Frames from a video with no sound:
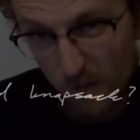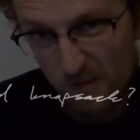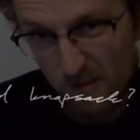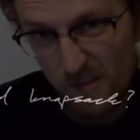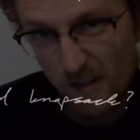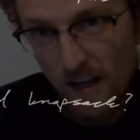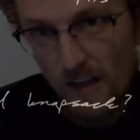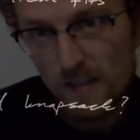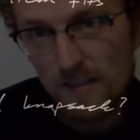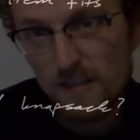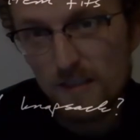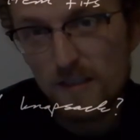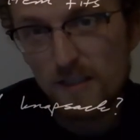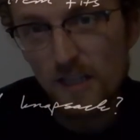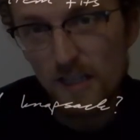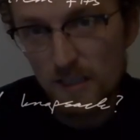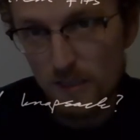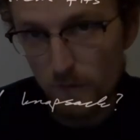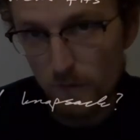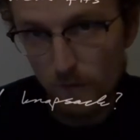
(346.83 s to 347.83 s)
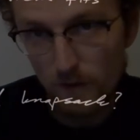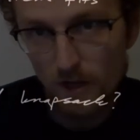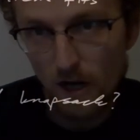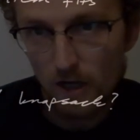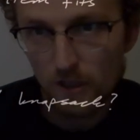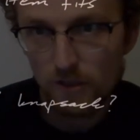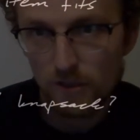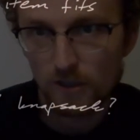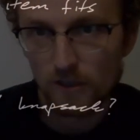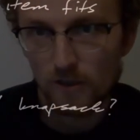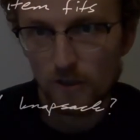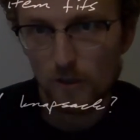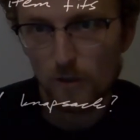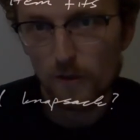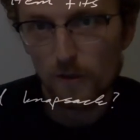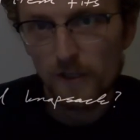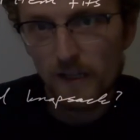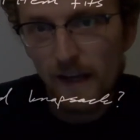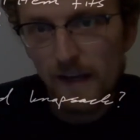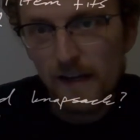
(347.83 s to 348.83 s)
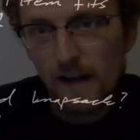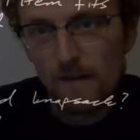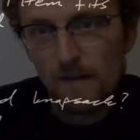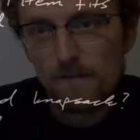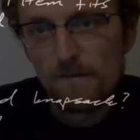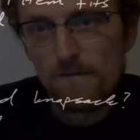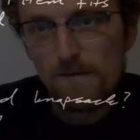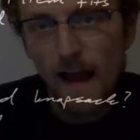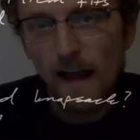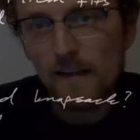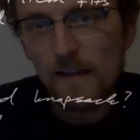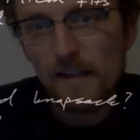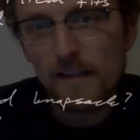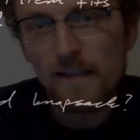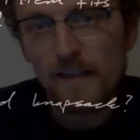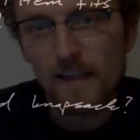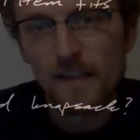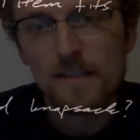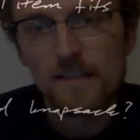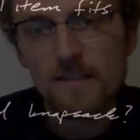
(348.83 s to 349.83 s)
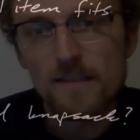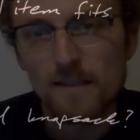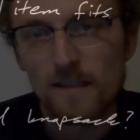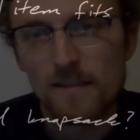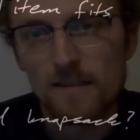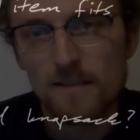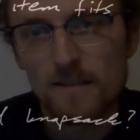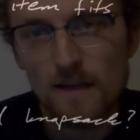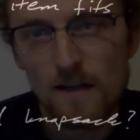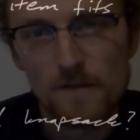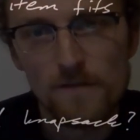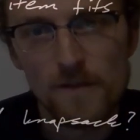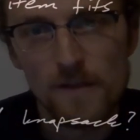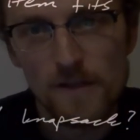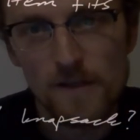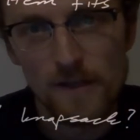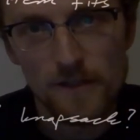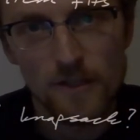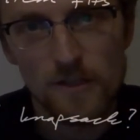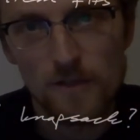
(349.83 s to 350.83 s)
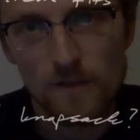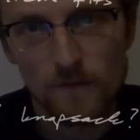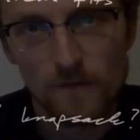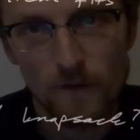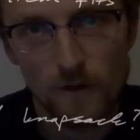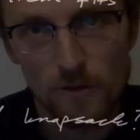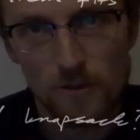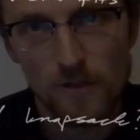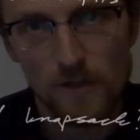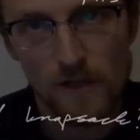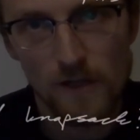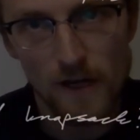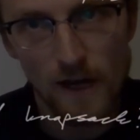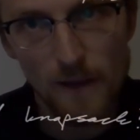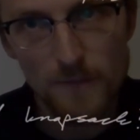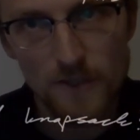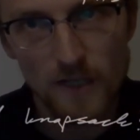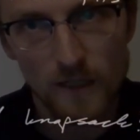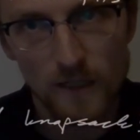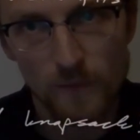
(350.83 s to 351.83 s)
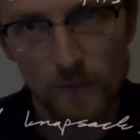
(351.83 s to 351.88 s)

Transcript: does this reduction create a valid instance of the decision version of the knapsack